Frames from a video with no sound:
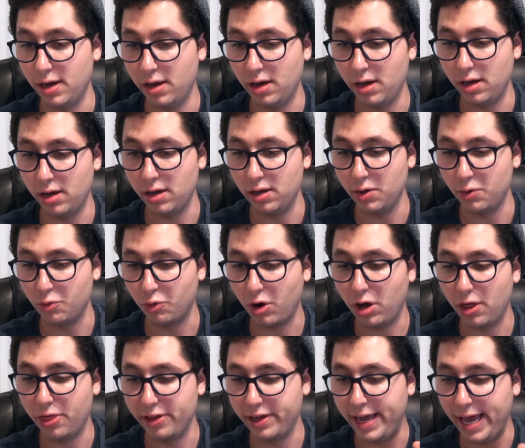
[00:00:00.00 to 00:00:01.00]

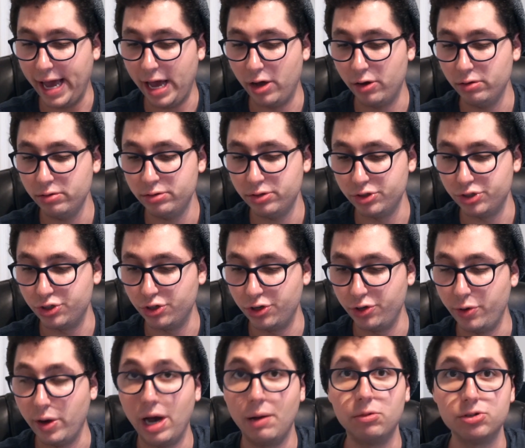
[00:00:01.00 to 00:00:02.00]
Roth account to show
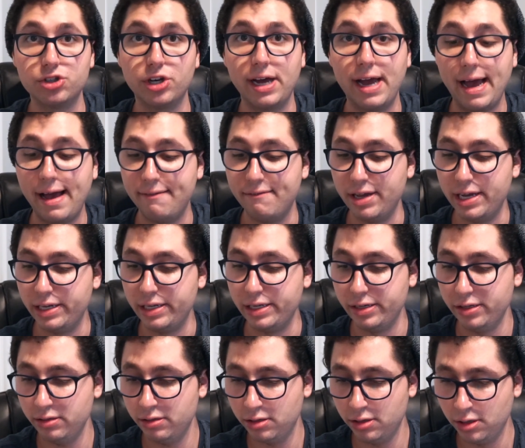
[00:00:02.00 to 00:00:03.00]
you how much I have in it.